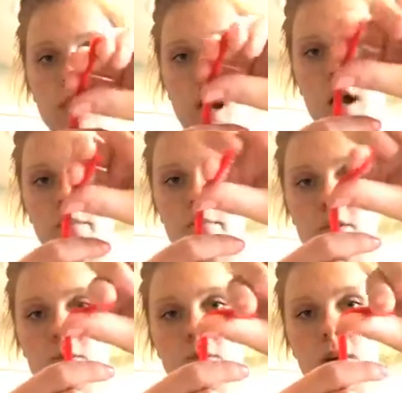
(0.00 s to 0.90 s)
at the top.
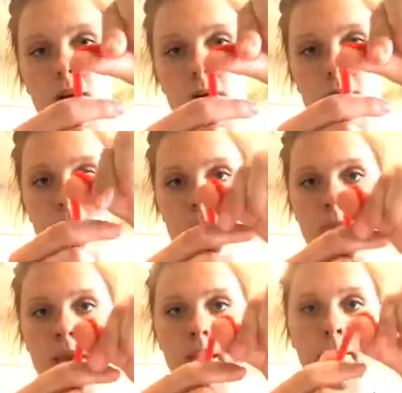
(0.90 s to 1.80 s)
So we're gonna
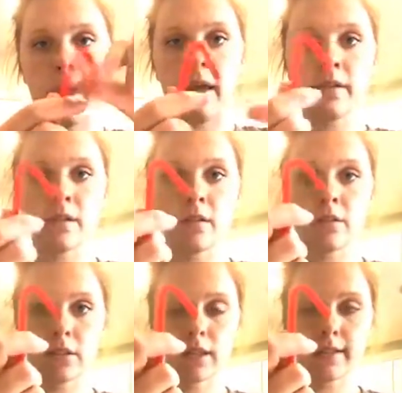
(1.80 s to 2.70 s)
make a bend,
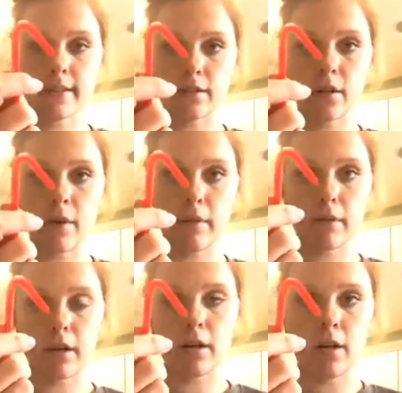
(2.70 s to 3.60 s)
just like this in our pipe
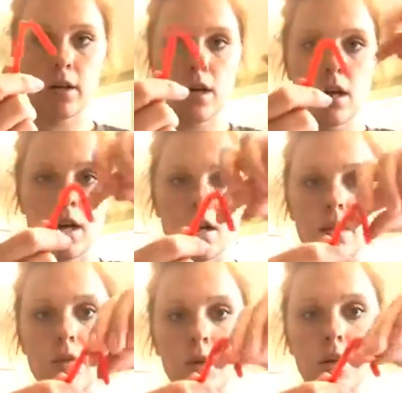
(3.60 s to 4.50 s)
cleaner.
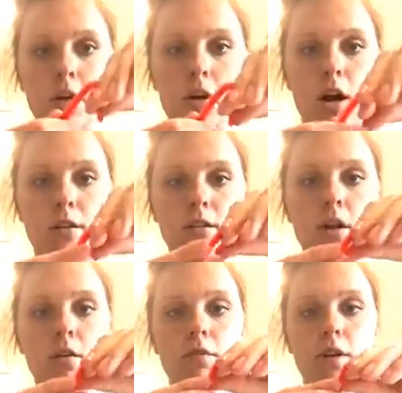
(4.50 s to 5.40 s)
Then we're gonna cross it
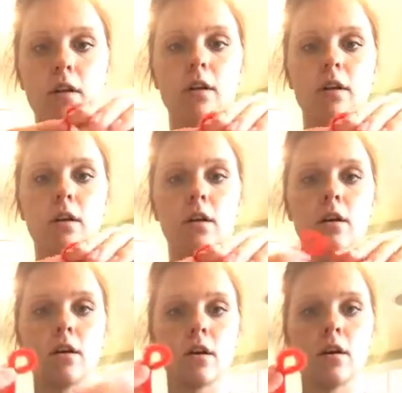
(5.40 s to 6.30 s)
over,
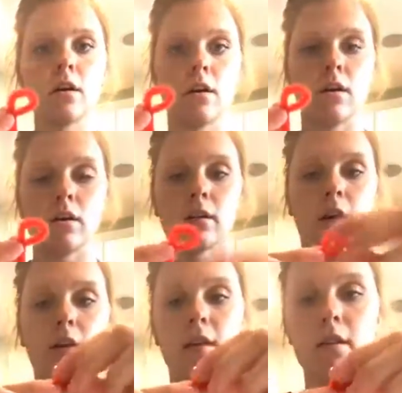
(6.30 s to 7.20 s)

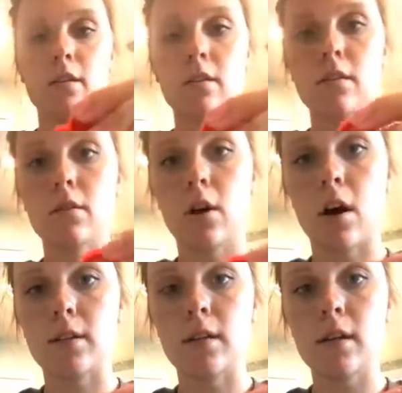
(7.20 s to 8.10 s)
like this,
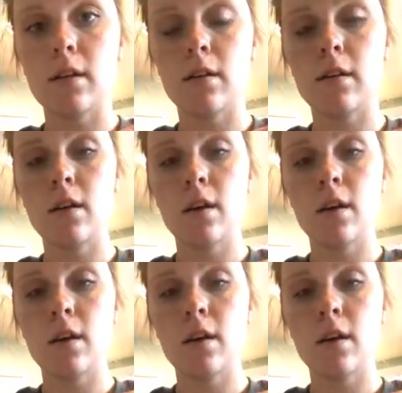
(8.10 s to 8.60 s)
cross it.